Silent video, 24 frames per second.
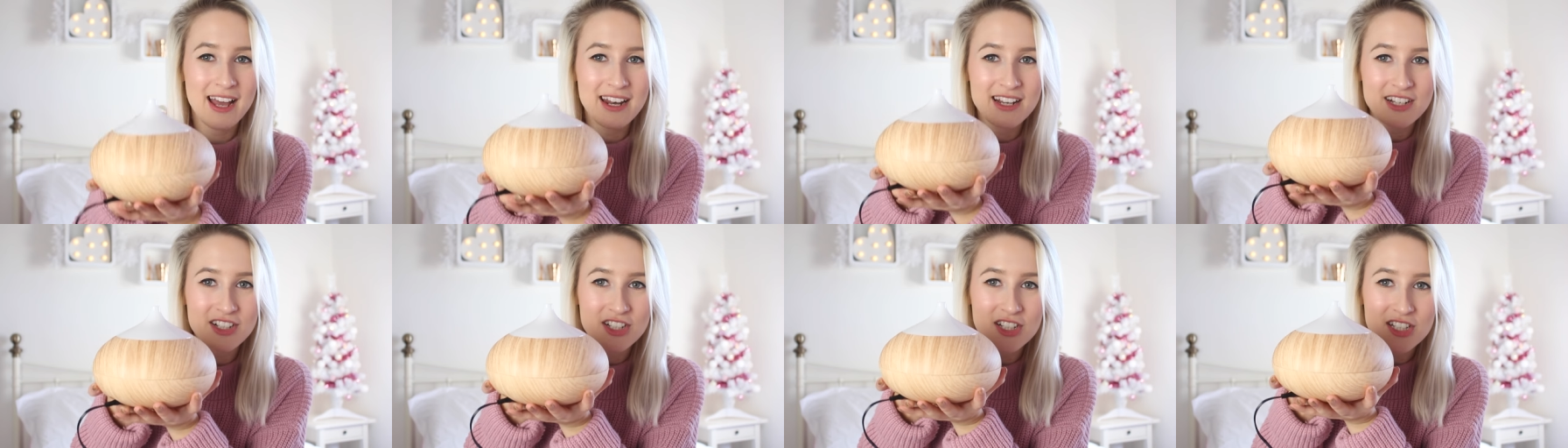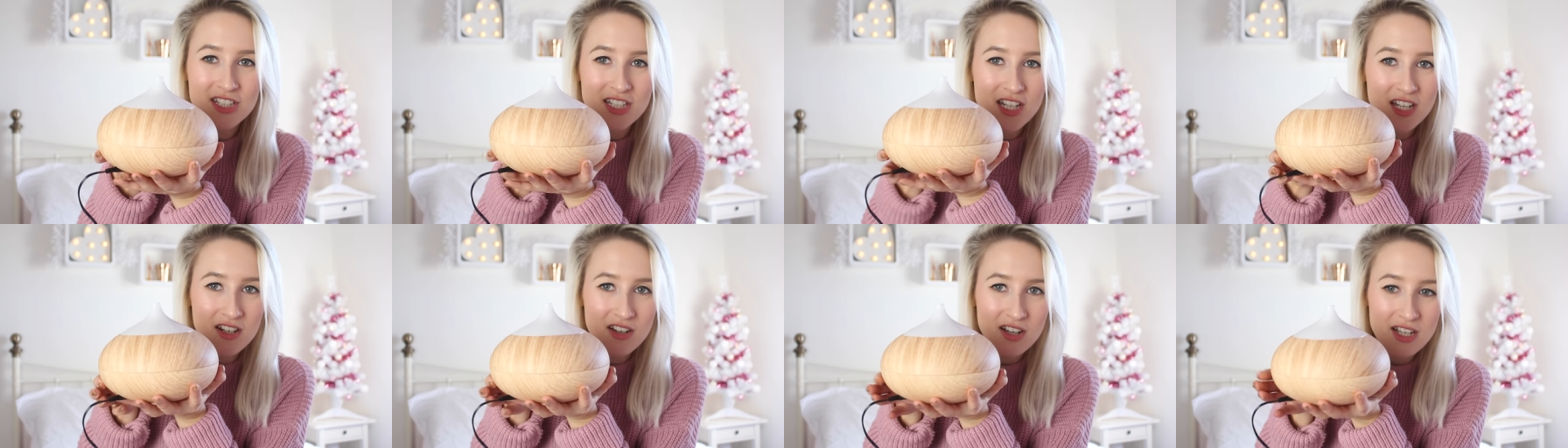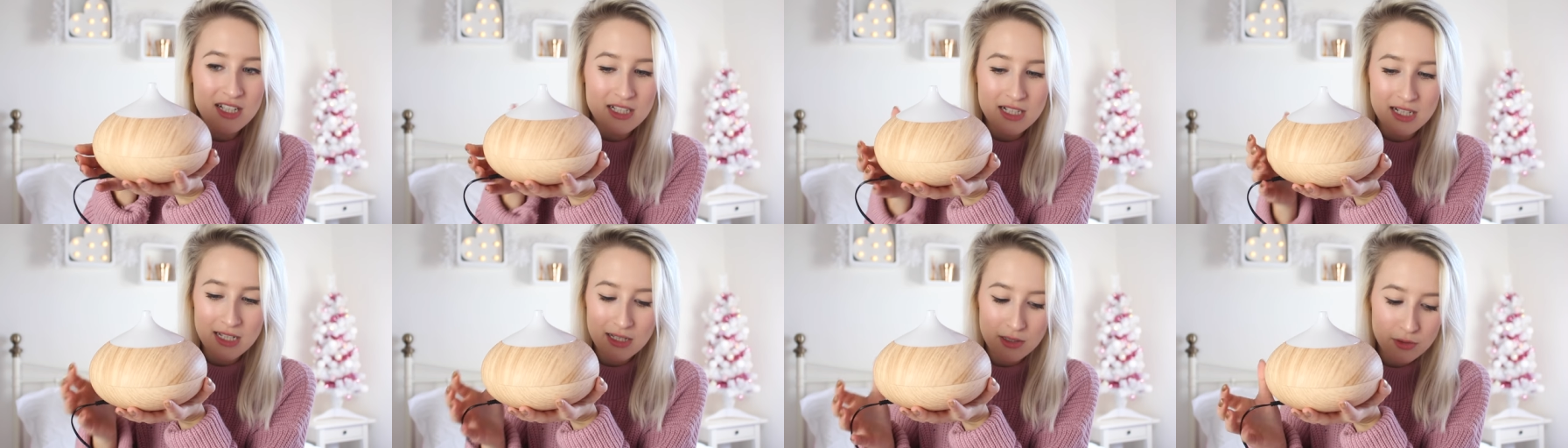And it's just a
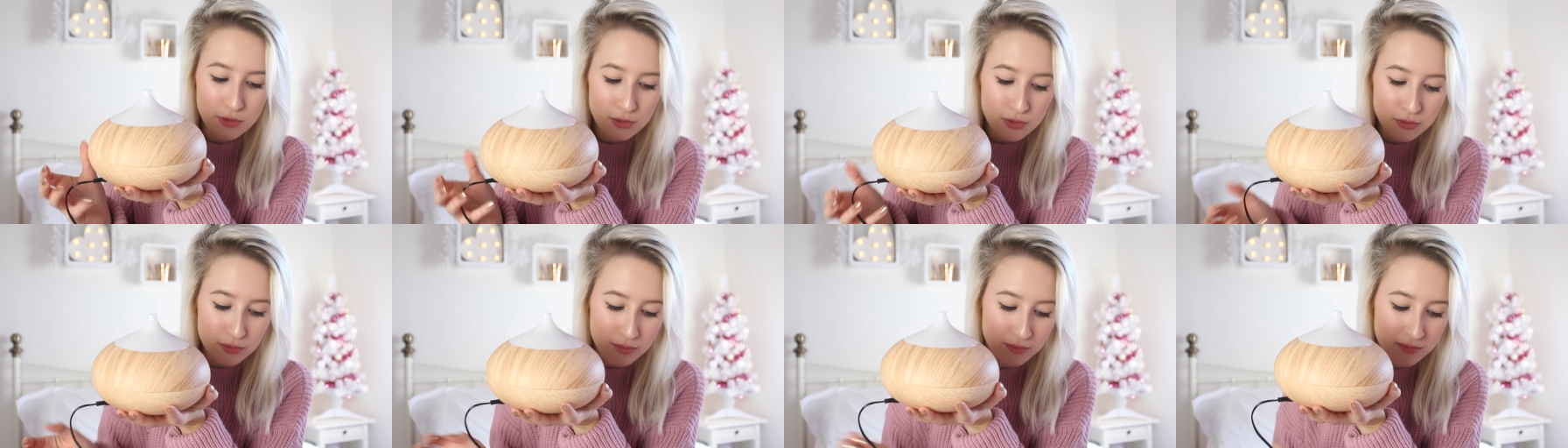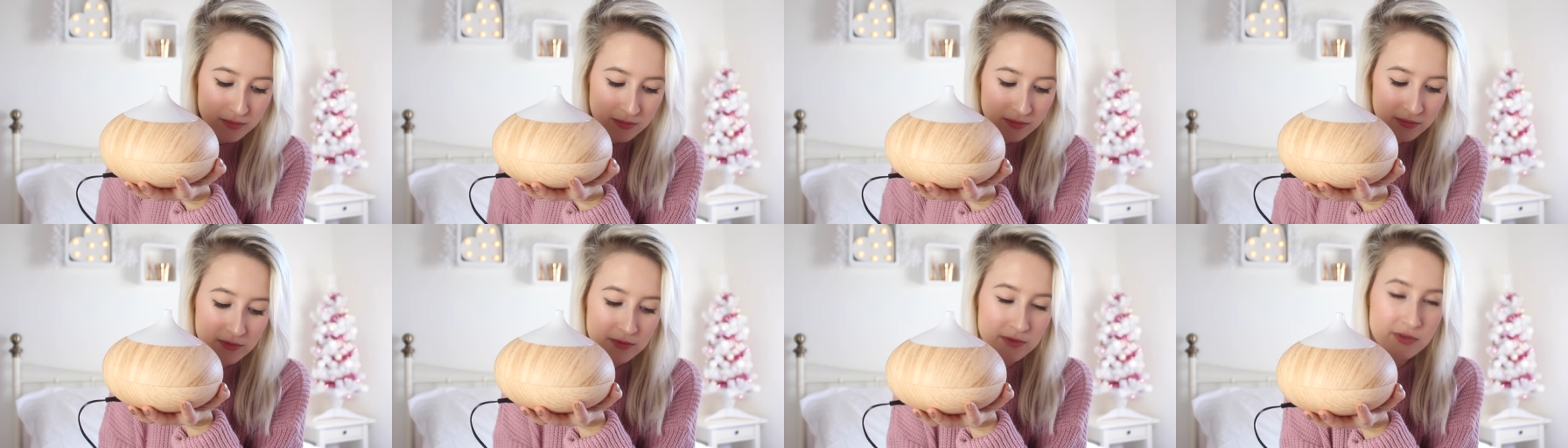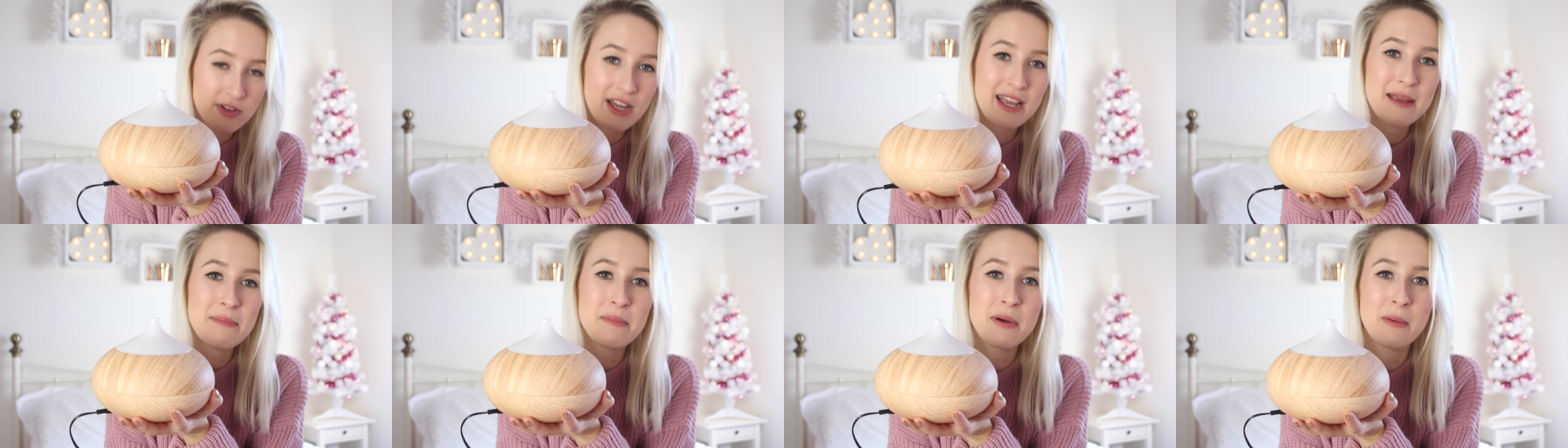nice little
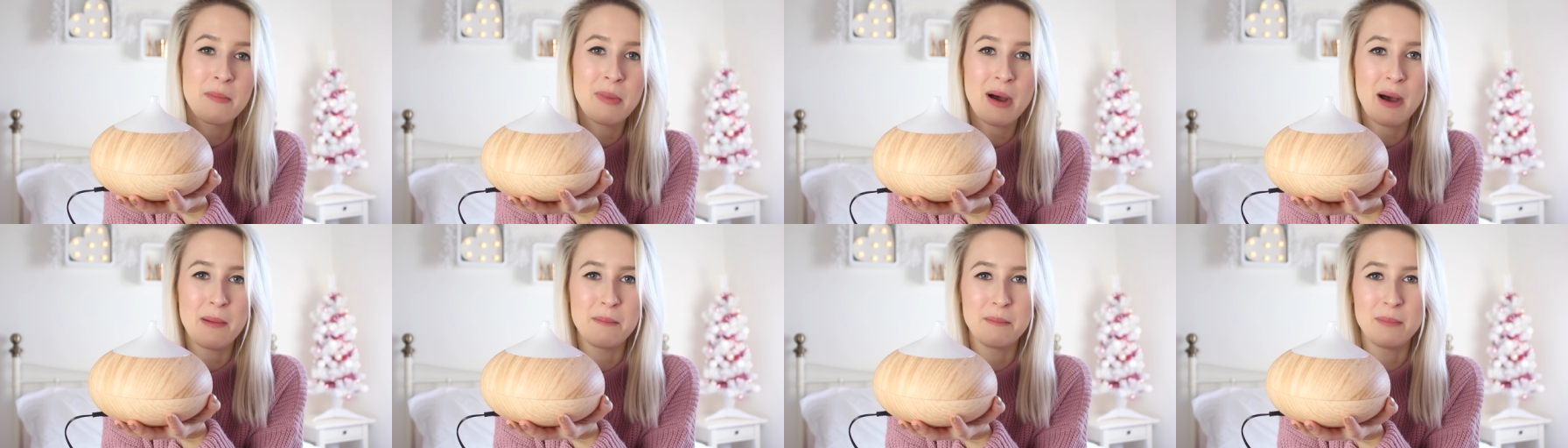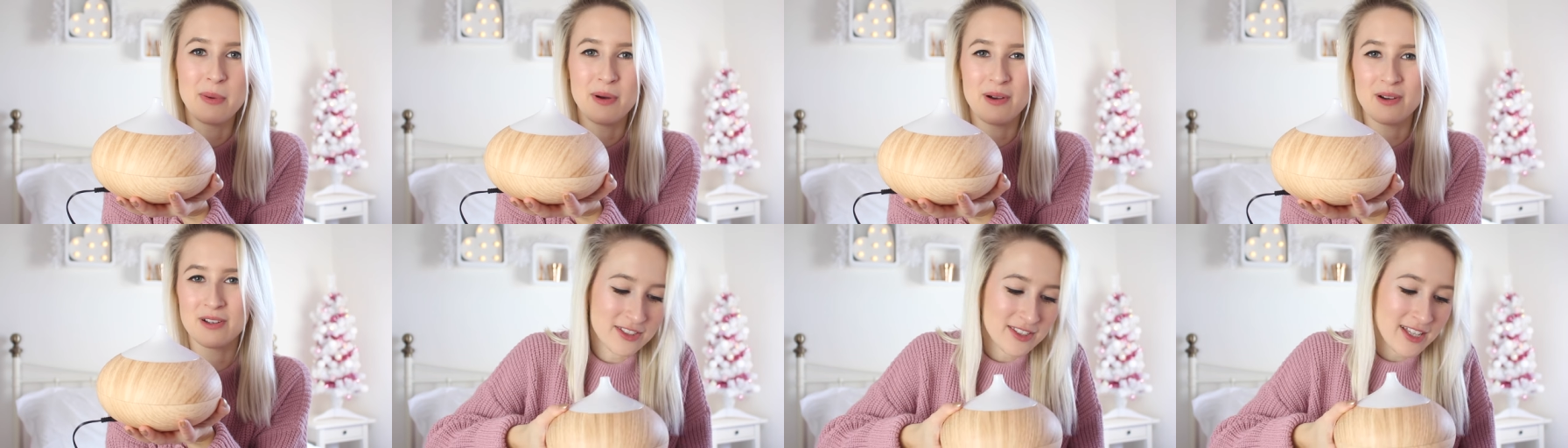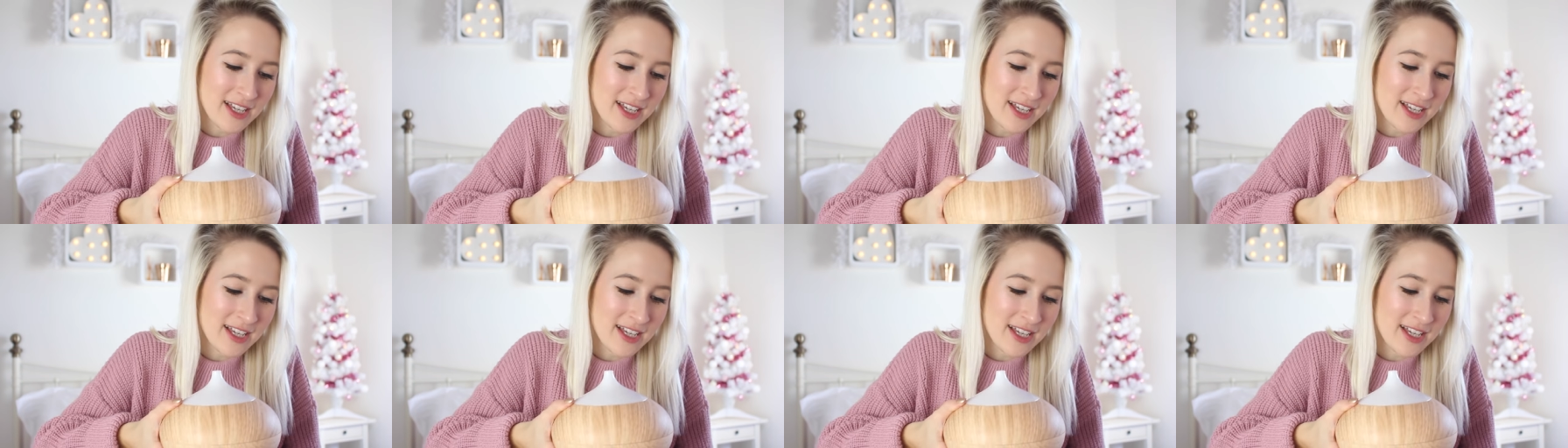vapor pumper.